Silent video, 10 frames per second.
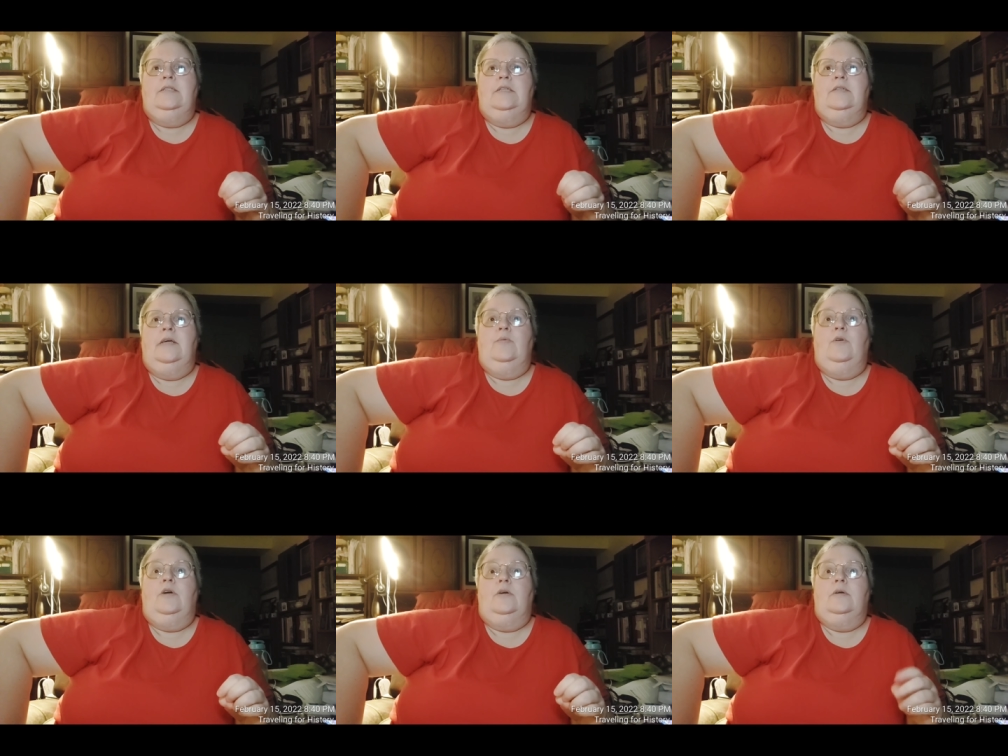until they
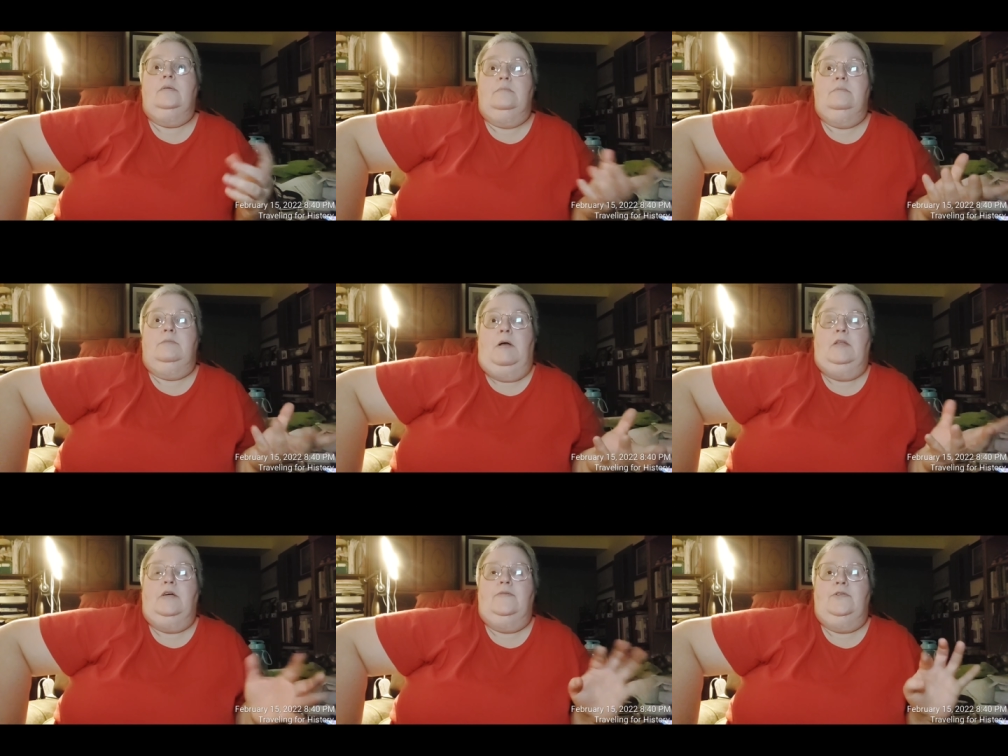were
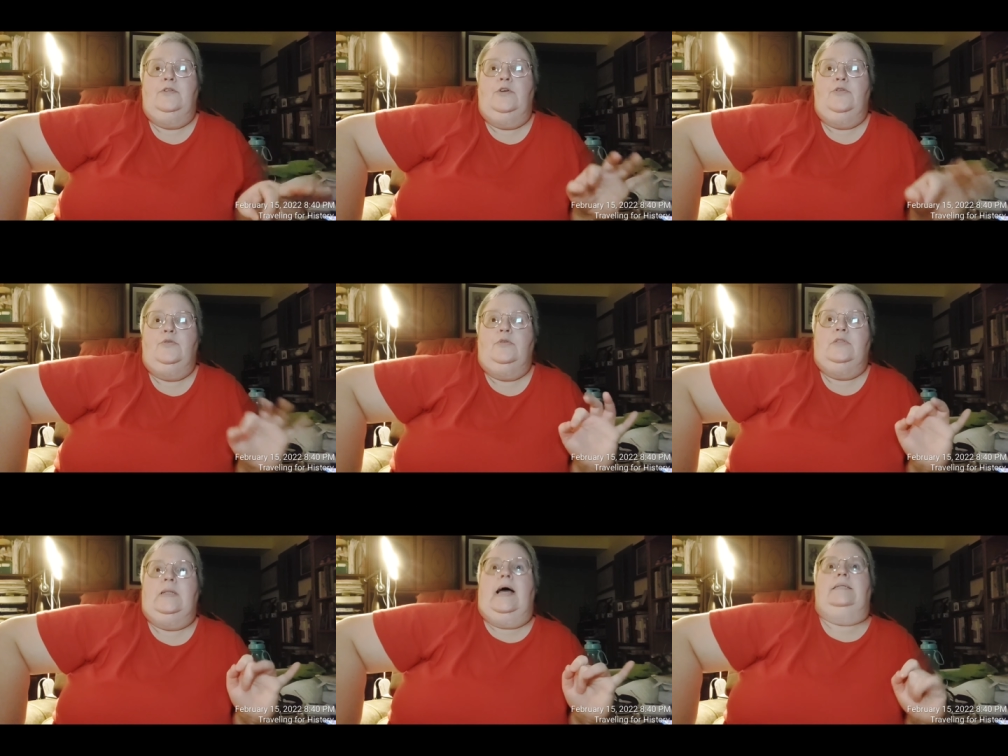small enough to go through
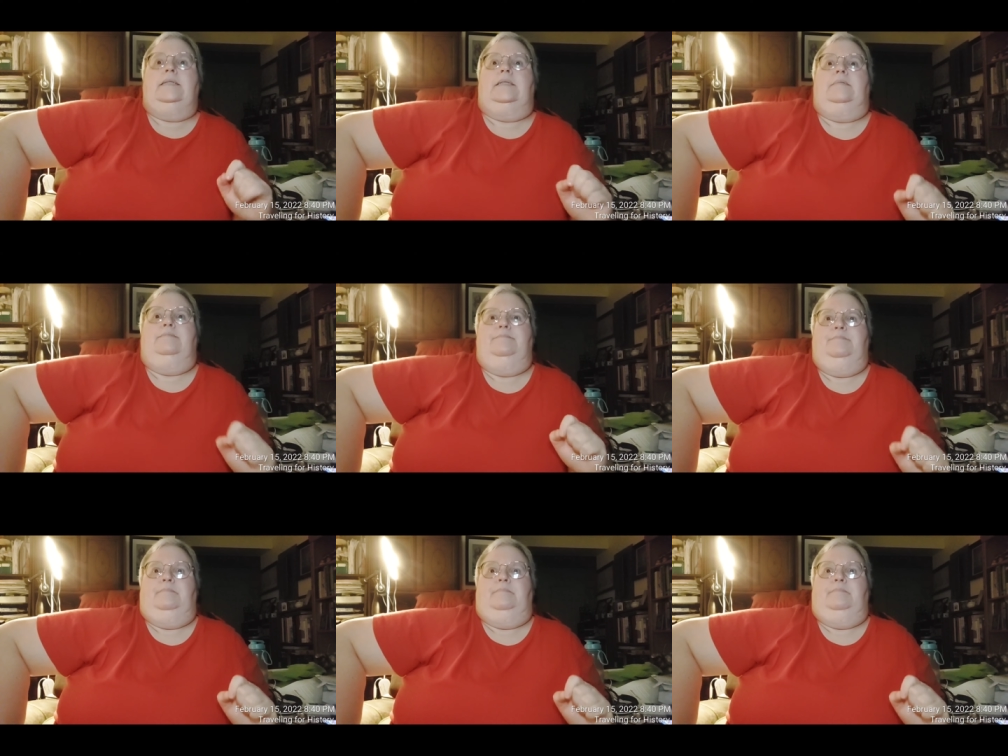those slats.